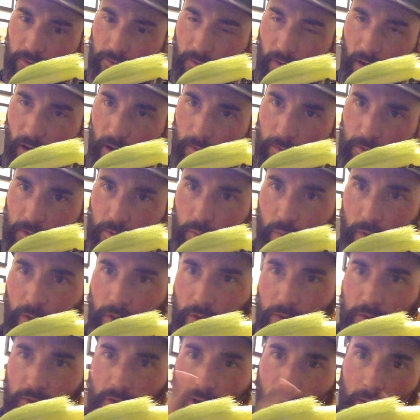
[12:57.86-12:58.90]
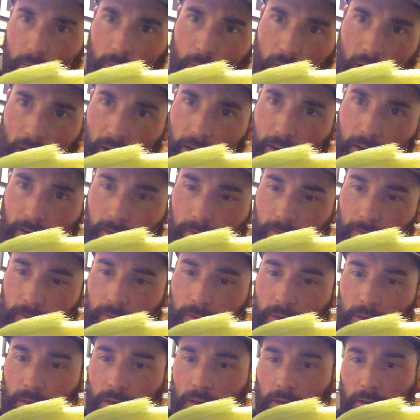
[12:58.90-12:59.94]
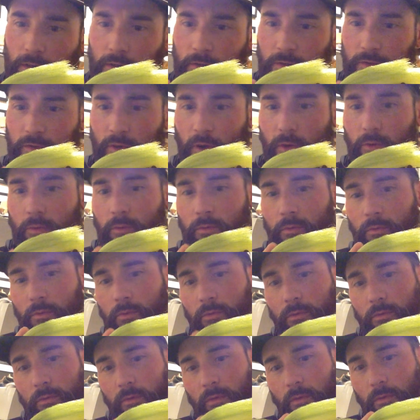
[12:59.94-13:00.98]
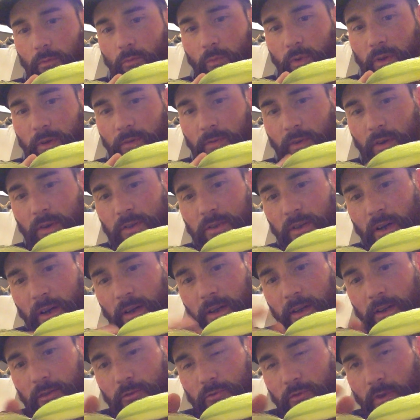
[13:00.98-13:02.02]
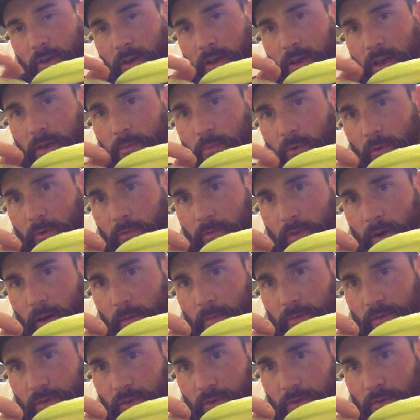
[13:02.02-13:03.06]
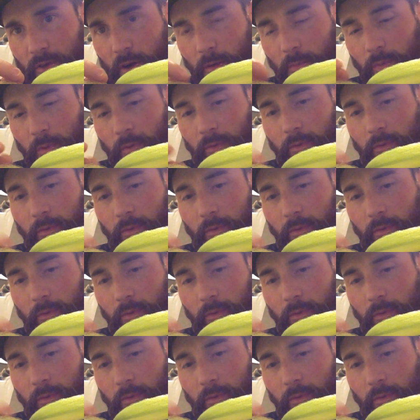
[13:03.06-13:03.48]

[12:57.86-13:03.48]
fibres when you tie back. So when you first tie in, try and keep all the fibres on top.